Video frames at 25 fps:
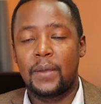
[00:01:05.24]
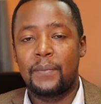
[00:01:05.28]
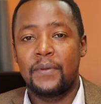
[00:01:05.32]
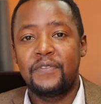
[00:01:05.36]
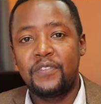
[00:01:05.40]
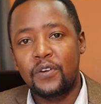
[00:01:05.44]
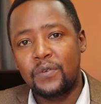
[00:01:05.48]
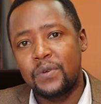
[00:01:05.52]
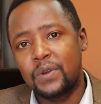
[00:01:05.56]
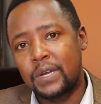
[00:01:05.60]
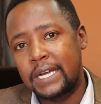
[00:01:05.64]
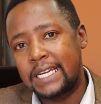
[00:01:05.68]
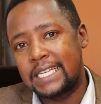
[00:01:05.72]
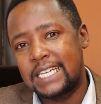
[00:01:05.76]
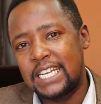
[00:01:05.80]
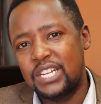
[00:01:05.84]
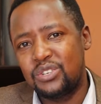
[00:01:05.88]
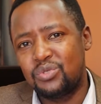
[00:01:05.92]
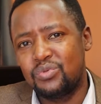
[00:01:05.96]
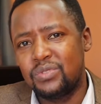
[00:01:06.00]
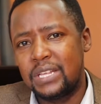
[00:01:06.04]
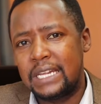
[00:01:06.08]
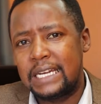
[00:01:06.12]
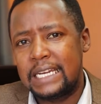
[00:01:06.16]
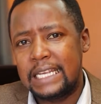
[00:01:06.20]
Before we get
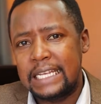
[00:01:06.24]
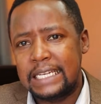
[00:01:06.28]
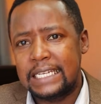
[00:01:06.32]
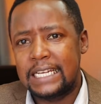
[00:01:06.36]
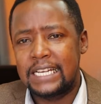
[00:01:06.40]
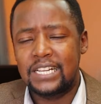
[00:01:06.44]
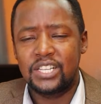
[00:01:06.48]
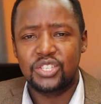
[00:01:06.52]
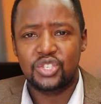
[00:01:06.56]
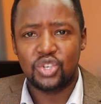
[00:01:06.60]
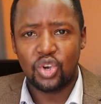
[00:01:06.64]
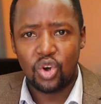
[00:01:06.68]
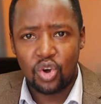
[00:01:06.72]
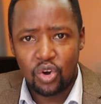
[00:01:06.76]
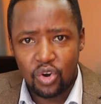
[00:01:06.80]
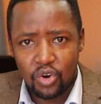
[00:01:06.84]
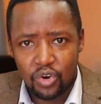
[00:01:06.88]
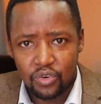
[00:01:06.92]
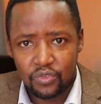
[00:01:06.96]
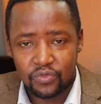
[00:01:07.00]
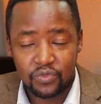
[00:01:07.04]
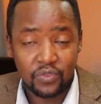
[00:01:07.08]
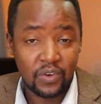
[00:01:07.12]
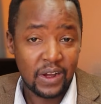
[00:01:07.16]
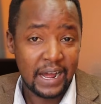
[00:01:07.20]
into the details
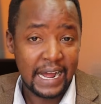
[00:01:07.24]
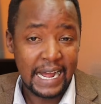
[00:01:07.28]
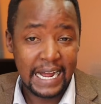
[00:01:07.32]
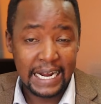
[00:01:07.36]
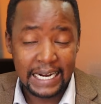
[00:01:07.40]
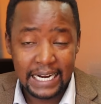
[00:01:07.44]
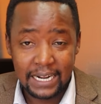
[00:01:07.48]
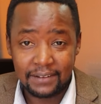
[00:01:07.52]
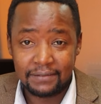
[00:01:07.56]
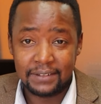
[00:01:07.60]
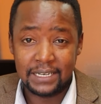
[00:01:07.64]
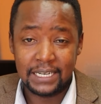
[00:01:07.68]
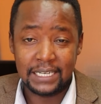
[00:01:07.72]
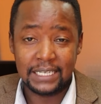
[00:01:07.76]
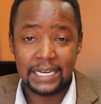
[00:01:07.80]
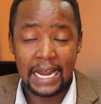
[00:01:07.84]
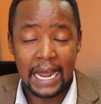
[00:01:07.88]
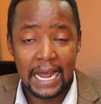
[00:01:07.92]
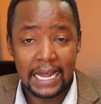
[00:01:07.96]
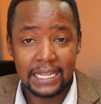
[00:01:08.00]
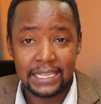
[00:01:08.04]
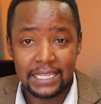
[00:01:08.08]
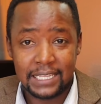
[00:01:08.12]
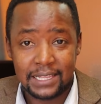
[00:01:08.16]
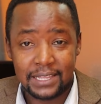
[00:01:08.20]
of a cover letter
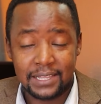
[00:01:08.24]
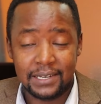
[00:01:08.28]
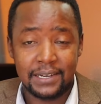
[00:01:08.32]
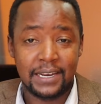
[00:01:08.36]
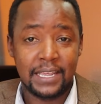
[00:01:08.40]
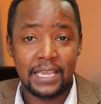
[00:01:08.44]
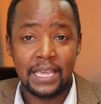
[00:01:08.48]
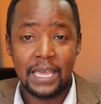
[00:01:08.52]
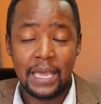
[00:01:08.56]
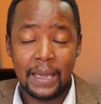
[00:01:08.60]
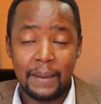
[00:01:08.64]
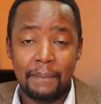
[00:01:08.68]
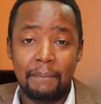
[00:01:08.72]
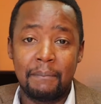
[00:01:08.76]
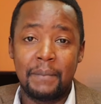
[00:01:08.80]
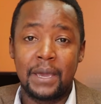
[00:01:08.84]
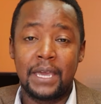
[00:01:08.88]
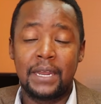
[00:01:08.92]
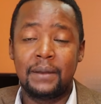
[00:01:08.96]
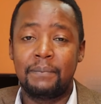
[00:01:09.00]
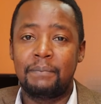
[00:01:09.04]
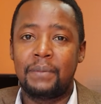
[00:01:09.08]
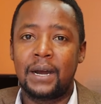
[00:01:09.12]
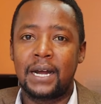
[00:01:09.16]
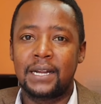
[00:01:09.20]
and the 3
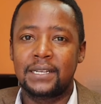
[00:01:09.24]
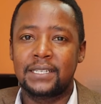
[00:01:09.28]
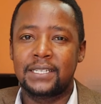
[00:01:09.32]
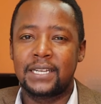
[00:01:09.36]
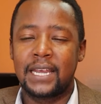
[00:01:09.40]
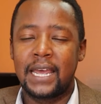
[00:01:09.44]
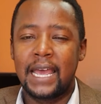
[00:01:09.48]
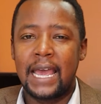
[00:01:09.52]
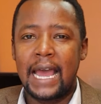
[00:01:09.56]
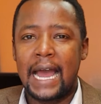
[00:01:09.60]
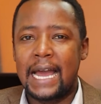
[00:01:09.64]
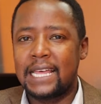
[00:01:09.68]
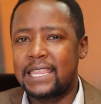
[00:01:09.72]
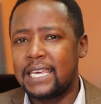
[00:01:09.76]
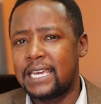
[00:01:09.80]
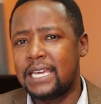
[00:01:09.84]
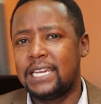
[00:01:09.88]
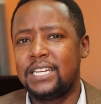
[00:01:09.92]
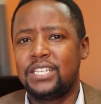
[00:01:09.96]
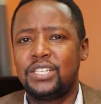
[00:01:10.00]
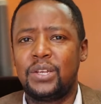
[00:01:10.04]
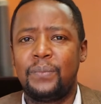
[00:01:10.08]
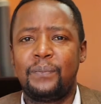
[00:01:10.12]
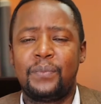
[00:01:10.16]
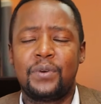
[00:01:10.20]
main parts, I think
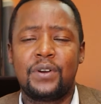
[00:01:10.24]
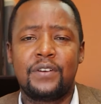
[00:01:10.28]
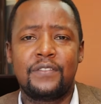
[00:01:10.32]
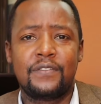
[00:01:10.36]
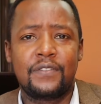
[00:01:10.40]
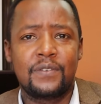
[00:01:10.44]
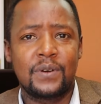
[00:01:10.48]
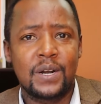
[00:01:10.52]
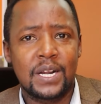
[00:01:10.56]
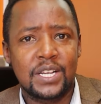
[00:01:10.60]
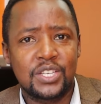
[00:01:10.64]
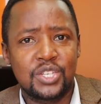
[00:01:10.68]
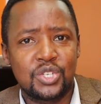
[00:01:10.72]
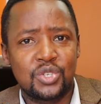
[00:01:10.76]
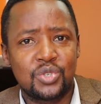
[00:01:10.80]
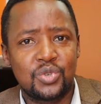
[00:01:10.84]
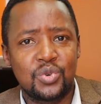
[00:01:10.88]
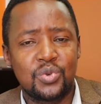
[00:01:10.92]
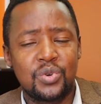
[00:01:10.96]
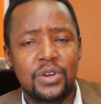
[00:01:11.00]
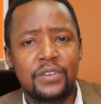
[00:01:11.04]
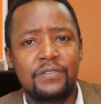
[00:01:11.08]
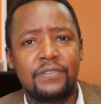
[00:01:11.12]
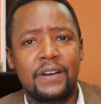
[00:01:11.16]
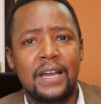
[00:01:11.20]
it is important for us
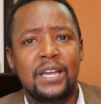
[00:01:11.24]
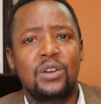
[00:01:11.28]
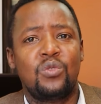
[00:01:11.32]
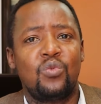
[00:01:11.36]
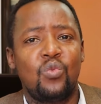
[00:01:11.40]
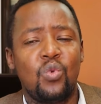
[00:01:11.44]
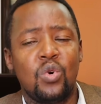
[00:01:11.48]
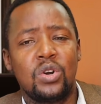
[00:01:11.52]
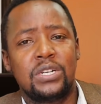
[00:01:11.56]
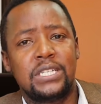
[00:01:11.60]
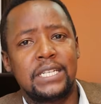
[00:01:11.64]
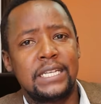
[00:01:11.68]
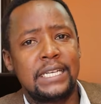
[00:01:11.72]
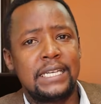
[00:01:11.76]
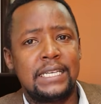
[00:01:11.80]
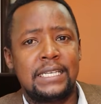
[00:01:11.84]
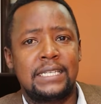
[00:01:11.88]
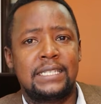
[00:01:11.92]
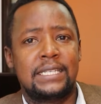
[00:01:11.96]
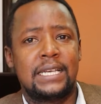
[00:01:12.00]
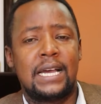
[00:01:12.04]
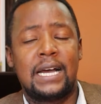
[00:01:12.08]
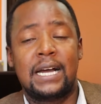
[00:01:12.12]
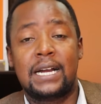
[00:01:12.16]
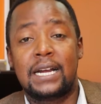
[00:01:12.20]
to define what
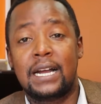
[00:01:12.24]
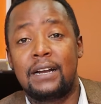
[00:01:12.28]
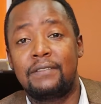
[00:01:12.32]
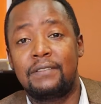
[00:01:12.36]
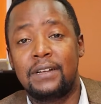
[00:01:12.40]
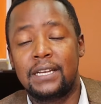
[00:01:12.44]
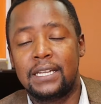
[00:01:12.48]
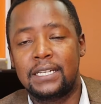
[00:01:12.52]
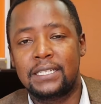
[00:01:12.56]
is a cover